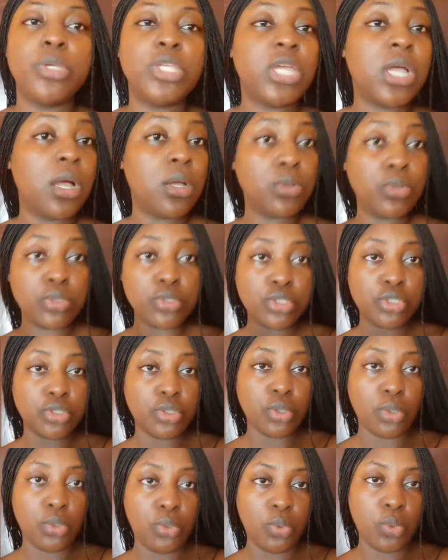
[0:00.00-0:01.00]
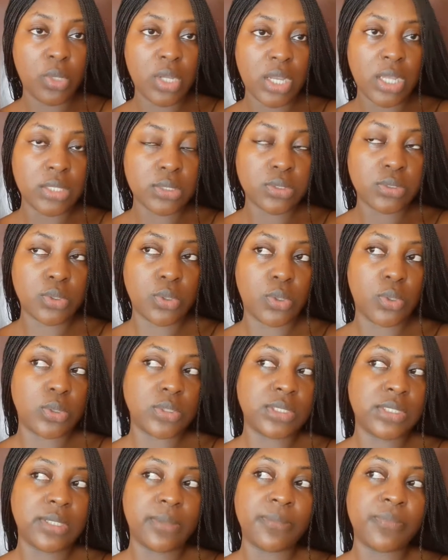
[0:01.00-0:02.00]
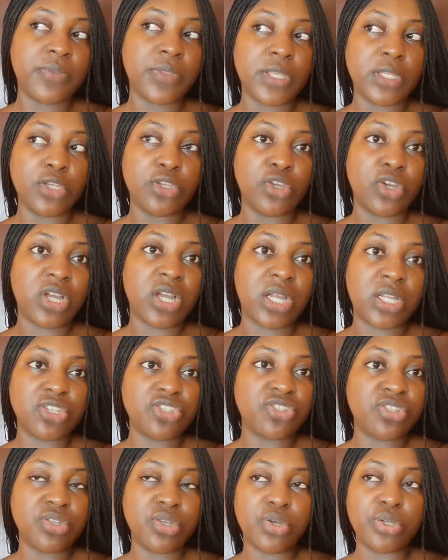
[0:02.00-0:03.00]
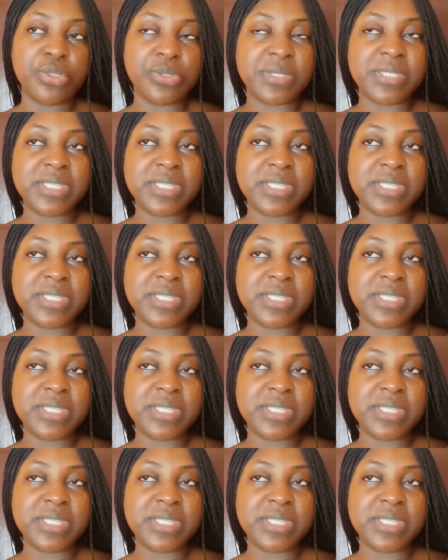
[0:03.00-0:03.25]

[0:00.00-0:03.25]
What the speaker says: you can go to your local store or something in your country or your